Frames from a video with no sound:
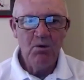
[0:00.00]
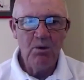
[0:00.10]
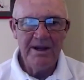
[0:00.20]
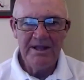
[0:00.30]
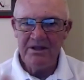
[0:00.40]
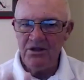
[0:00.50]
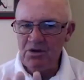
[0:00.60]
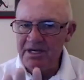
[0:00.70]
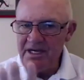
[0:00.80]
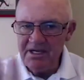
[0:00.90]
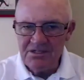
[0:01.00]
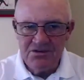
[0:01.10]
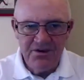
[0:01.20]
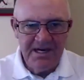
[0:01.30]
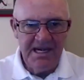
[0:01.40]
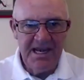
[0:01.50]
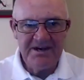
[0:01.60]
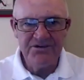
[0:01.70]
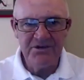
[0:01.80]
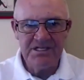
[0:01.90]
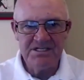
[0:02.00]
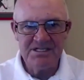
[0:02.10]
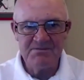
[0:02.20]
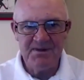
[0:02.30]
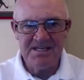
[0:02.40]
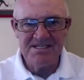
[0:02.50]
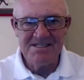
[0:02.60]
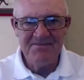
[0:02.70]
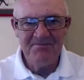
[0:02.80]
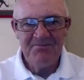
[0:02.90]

where you're needing to run lateral into space.